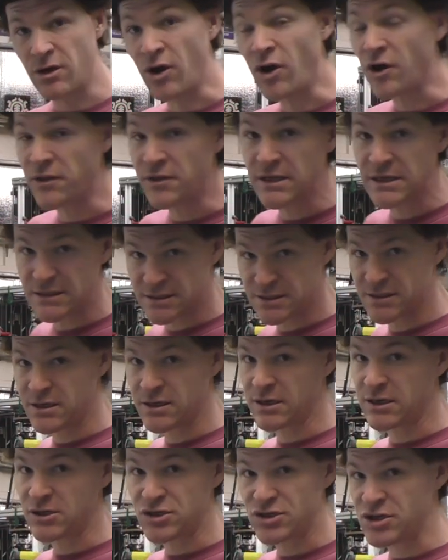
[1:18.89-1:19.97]
on this
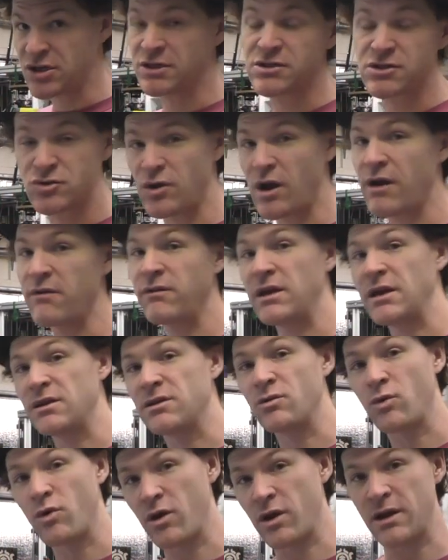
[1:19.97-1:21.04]
thing, just driving it
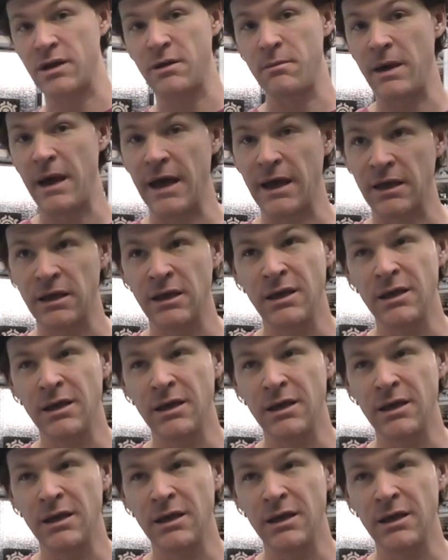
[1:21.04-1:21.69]
to work and back.